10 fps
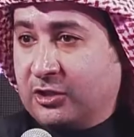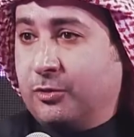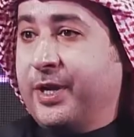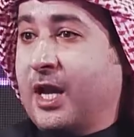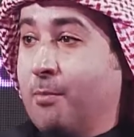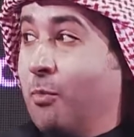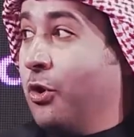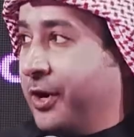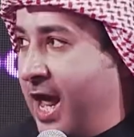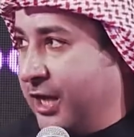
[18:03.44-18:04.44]
to become
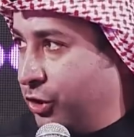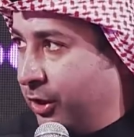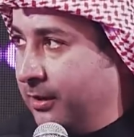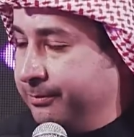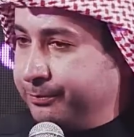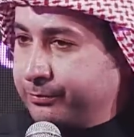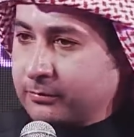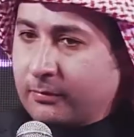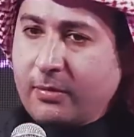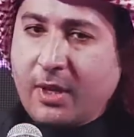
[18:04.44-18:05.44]
more natural.
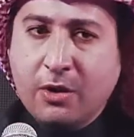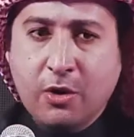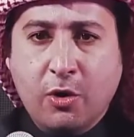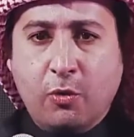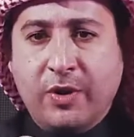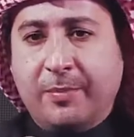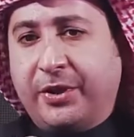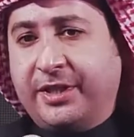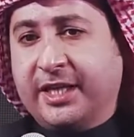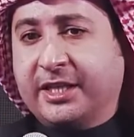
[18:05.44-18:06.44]
We
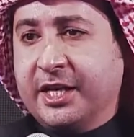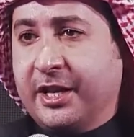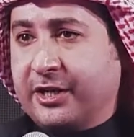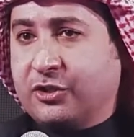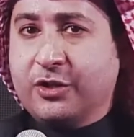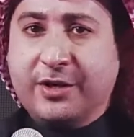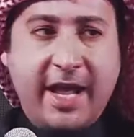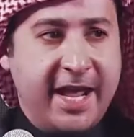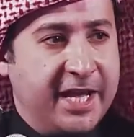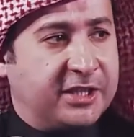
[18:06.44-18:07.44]
predict in Ericsson
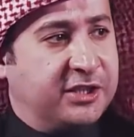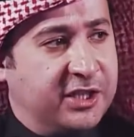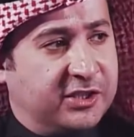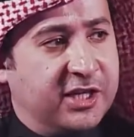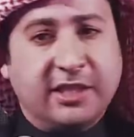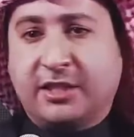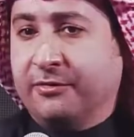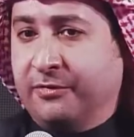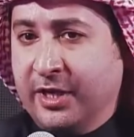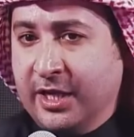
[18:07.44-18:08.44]
8 distinctive
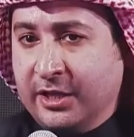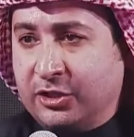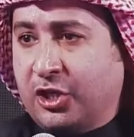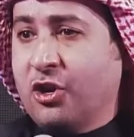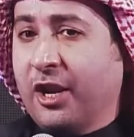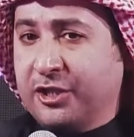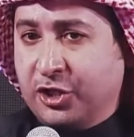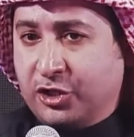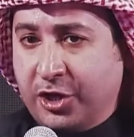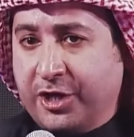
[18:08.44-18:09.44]
technology
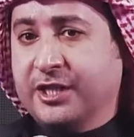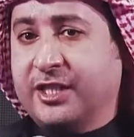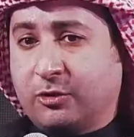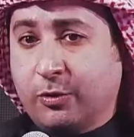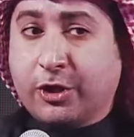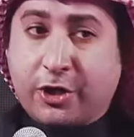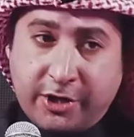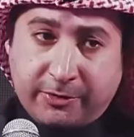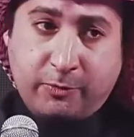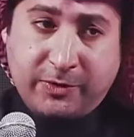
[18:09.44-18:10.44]
journeys that will occur
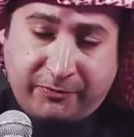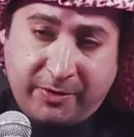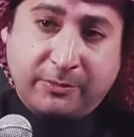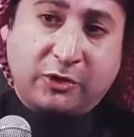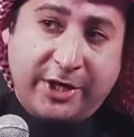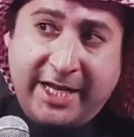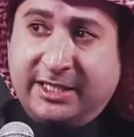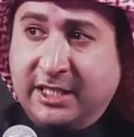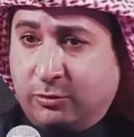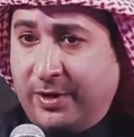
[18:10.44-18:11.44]
from today
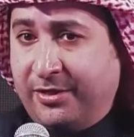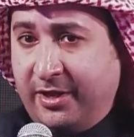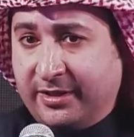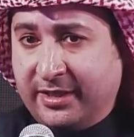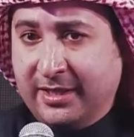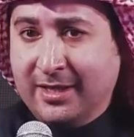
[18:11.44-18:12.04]
till 2030.